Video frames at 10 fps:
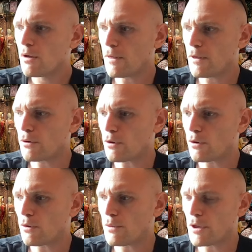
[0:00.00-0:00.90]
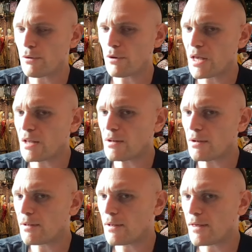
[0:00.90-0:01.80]
that you're that you're in
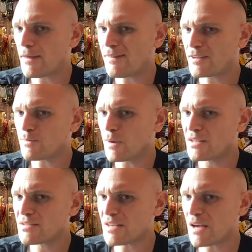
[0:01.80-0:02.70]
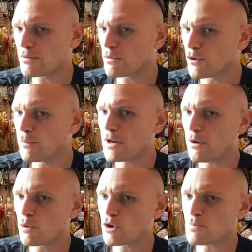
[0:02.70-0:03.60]
and this might sound a little bit
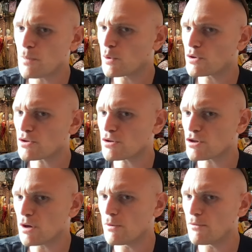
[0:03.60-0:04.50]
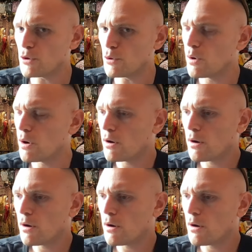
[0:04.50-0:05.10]
hocus pocus to some of you,